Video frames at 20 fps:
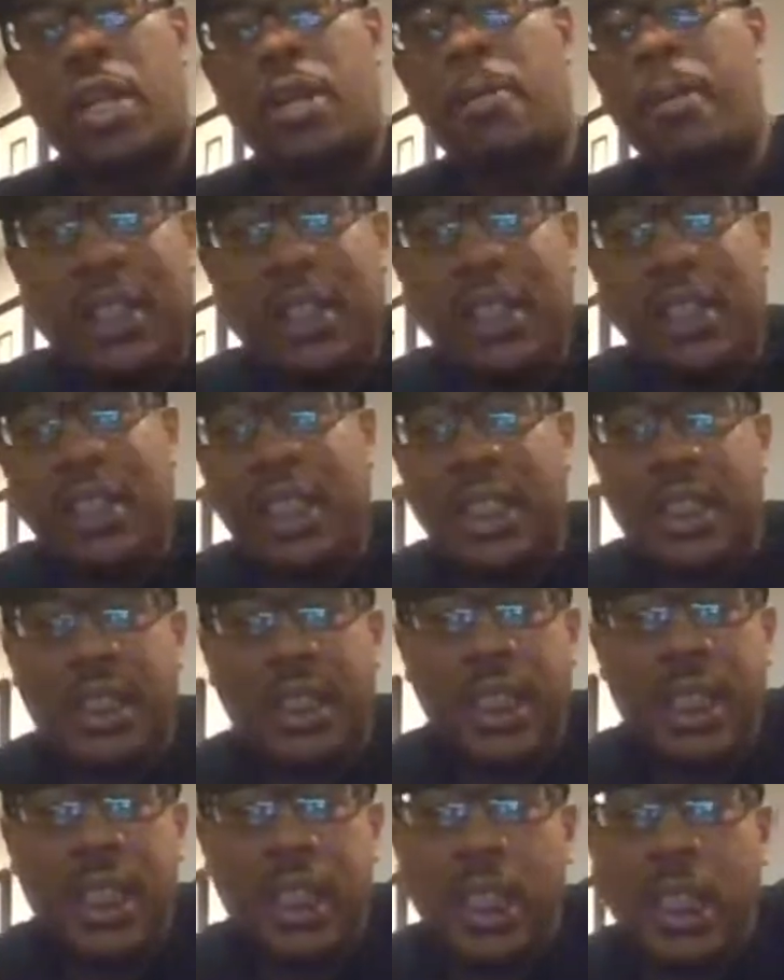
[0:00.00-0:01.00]

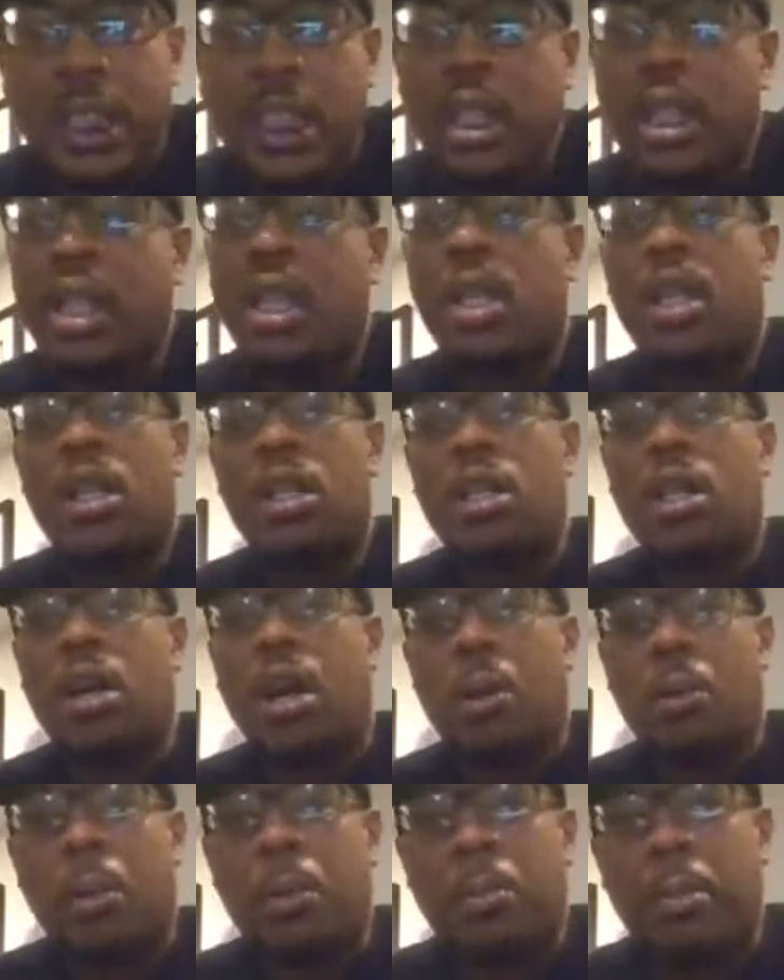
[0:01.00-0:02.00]
2016,
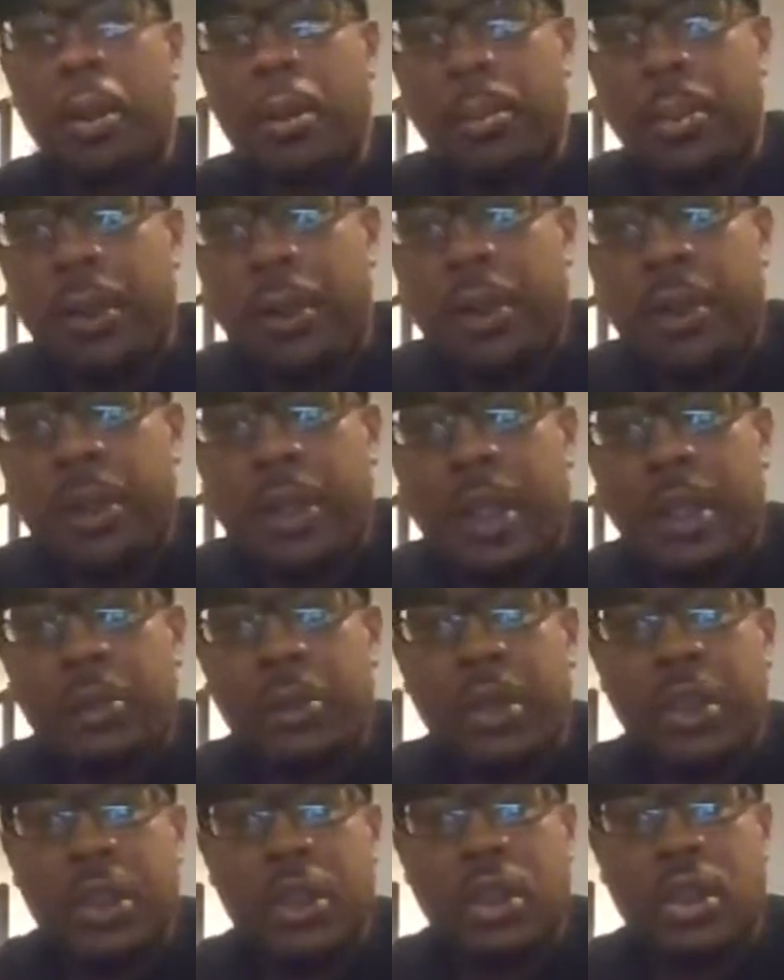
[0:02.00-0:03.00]
I remember it
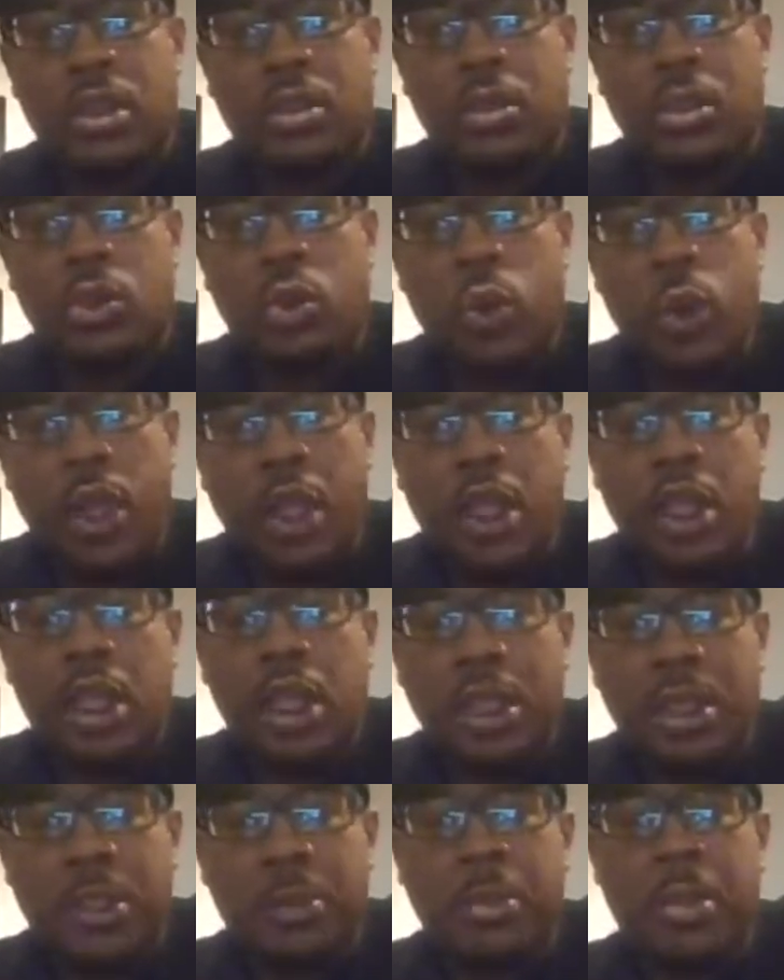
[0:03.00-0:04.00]
was Queen
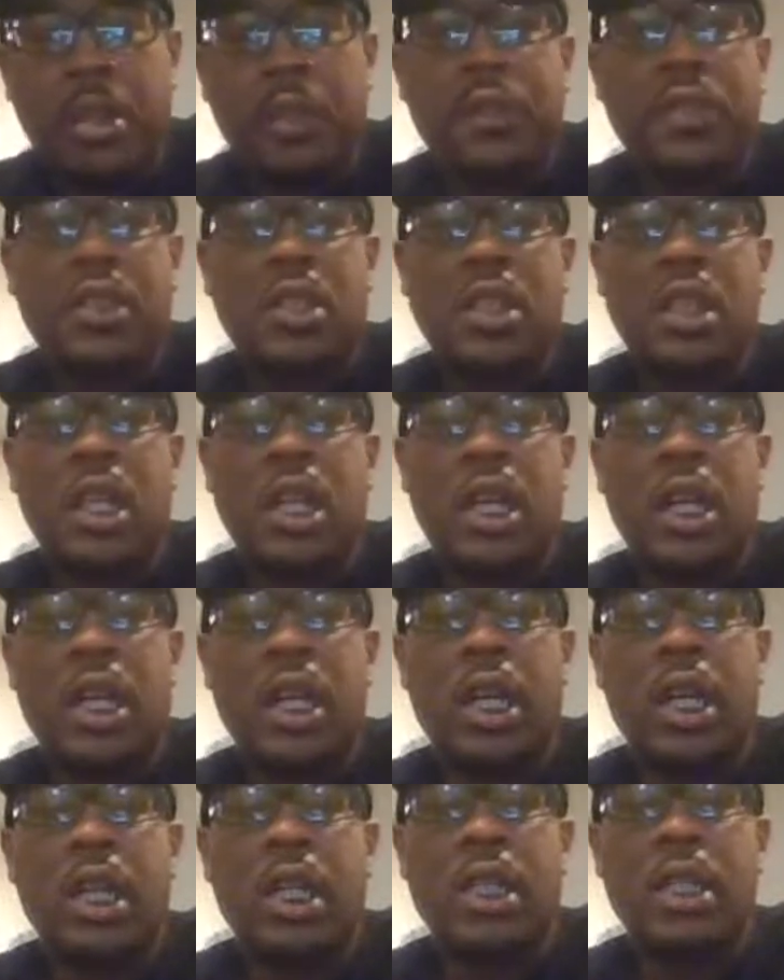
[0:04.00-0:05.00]
Elizabeth's
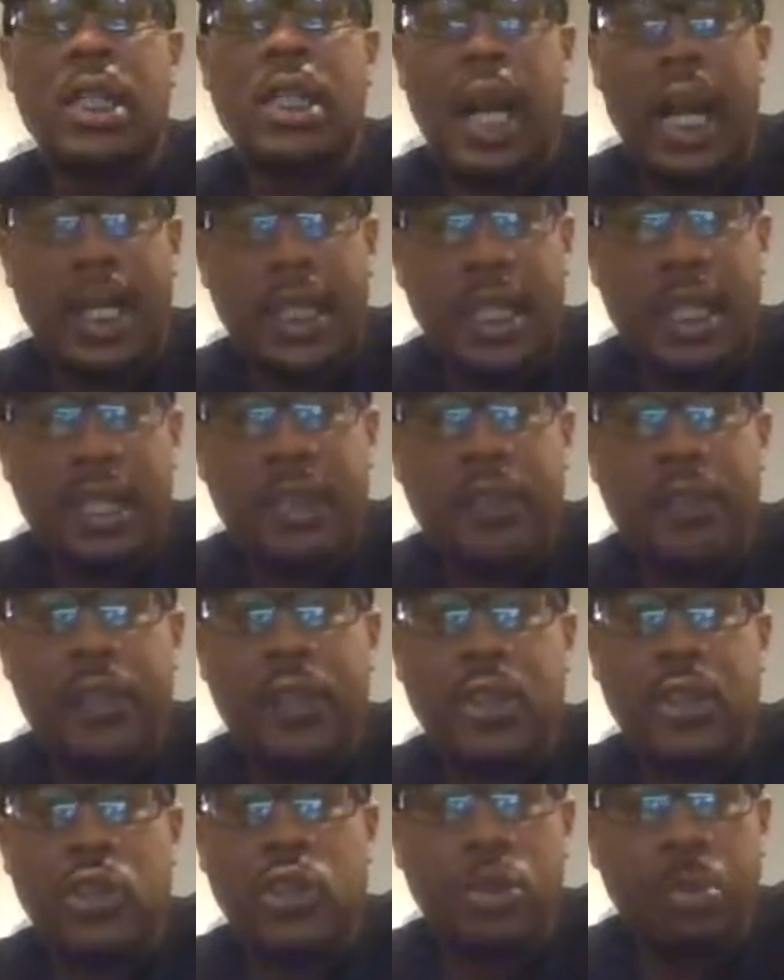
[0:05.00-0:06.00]
90th
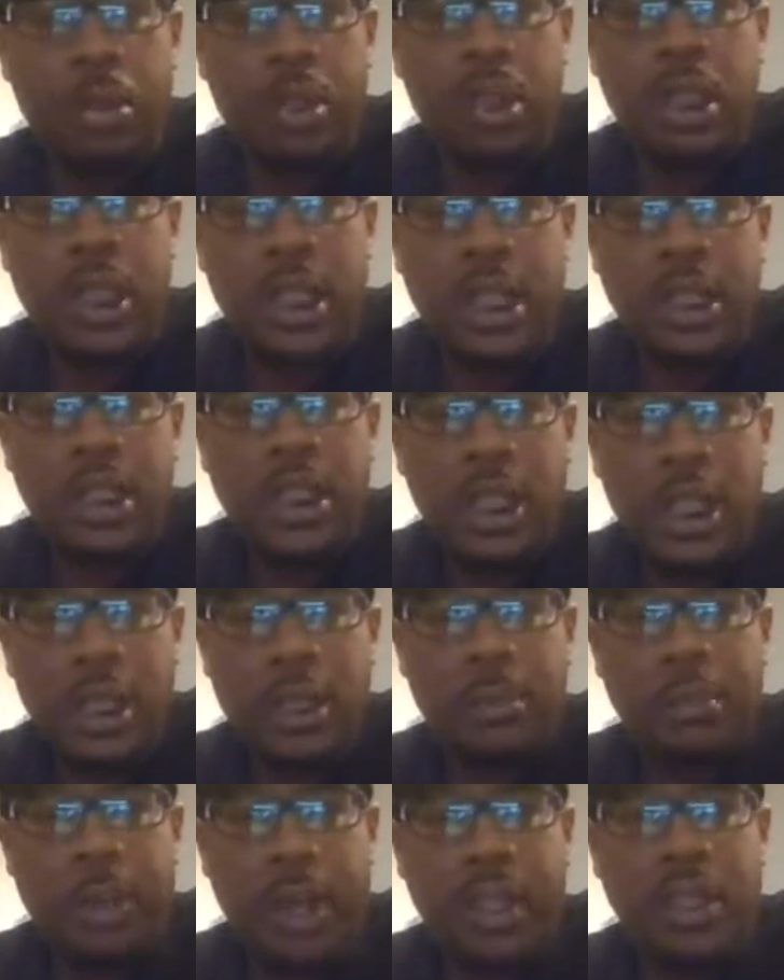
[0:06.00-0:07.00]
Jubilee
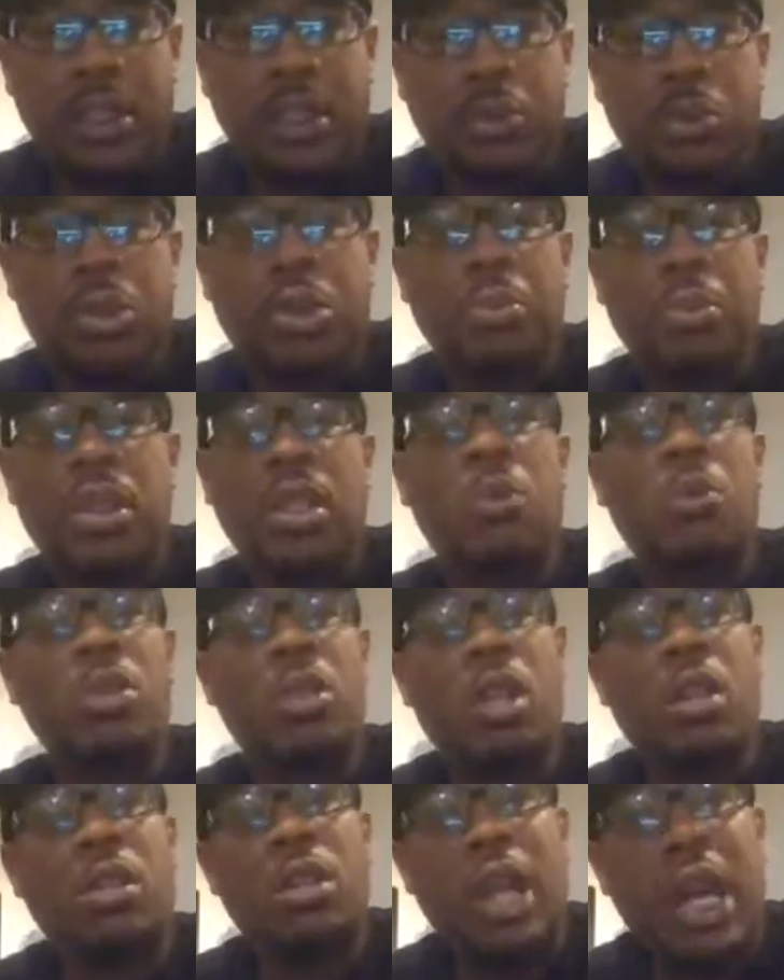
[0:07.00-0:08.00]
celebration, which means it
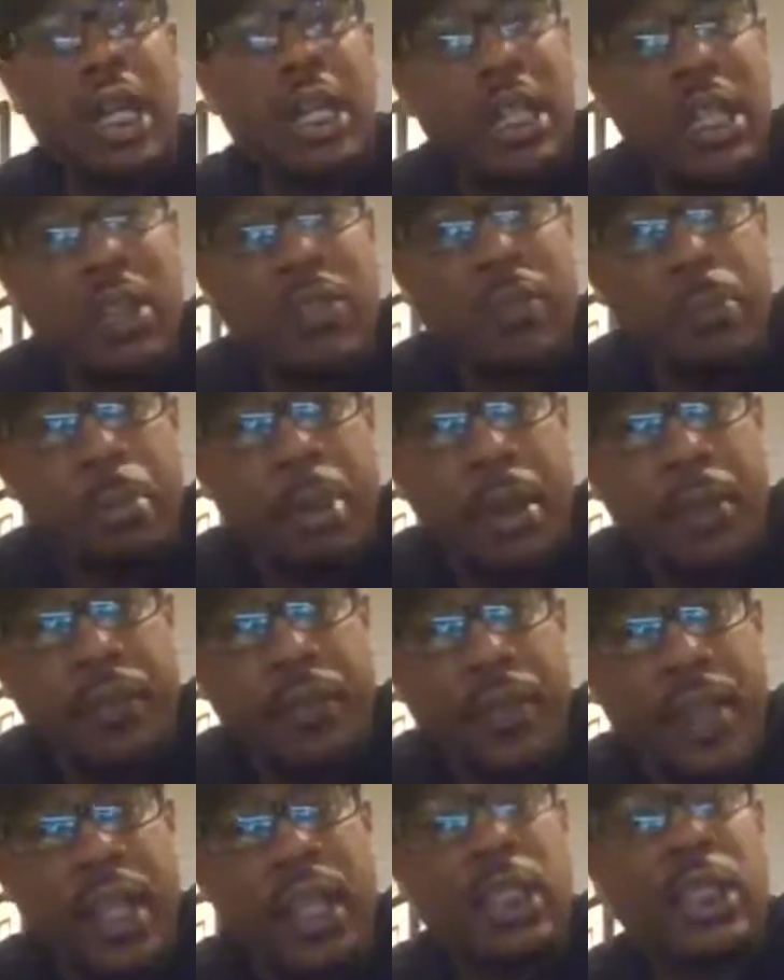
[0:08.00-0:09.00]
was her 90th
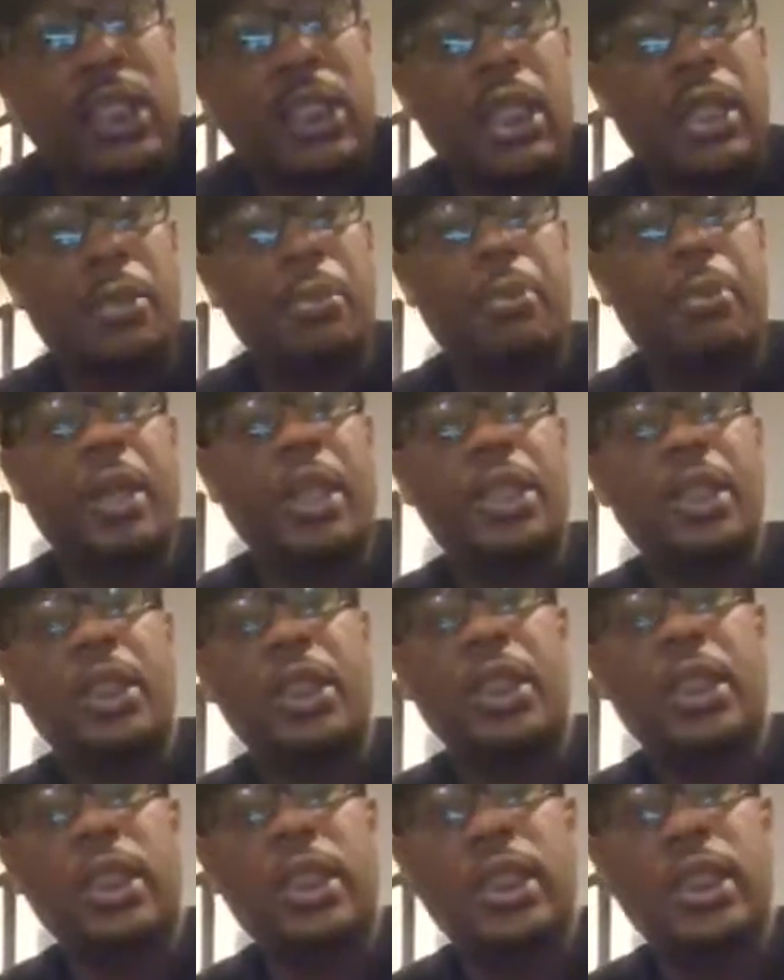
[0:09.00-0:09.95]
birthday celebration.